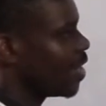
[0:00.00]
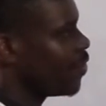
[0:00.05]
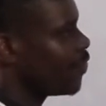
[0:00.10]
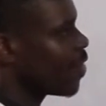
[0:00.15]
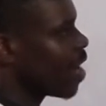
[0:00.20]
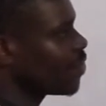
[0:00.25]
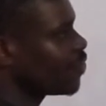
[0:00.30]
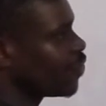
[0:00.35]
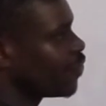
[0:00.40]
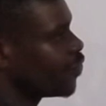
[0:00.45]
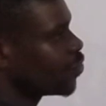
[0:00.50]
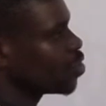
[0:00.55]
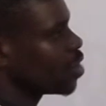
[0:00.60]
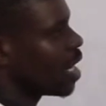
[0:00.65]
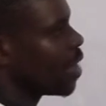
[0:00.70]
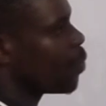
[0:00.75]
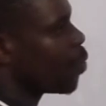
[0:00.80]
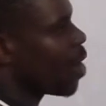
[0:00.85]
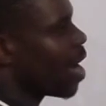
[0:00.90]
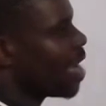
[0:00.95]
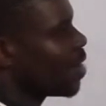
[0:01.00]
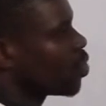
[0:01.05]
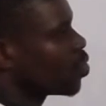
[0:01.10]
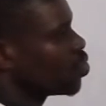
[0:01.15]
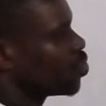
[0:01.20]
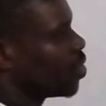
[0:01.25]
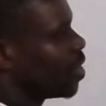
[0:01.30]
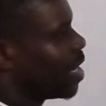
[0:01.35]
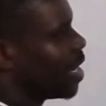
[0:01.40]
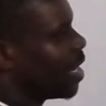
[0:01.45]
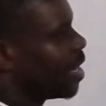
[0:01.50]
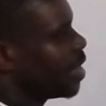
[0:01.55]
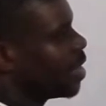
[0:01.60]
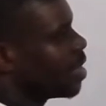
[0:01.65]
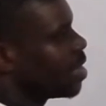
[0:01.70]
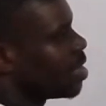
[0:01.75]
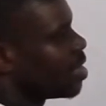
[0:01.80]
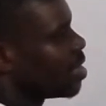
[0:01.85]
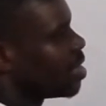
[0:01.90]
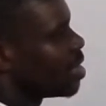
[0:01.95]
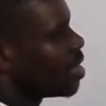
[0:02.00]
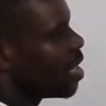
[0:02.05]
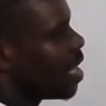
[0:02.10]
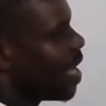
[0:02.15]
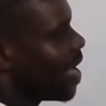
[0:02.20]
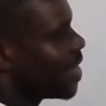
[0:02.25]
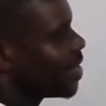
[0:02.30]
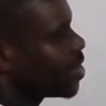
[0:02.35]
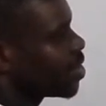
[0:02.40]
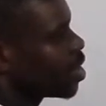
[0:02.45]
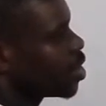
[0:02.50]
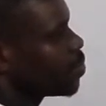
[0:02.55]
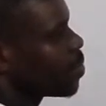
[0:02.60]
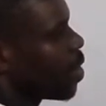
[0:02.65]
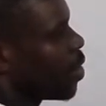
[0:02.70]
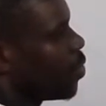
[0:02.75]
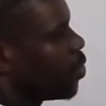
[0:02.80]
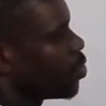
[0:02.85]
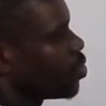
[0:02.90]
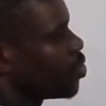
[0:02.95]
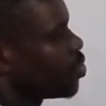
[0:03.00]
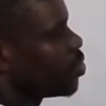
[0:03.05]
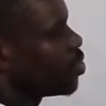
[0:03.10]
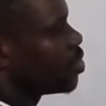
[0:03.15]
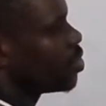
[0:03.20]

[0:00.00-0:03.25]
if you have a function like y equals to a s raised to what?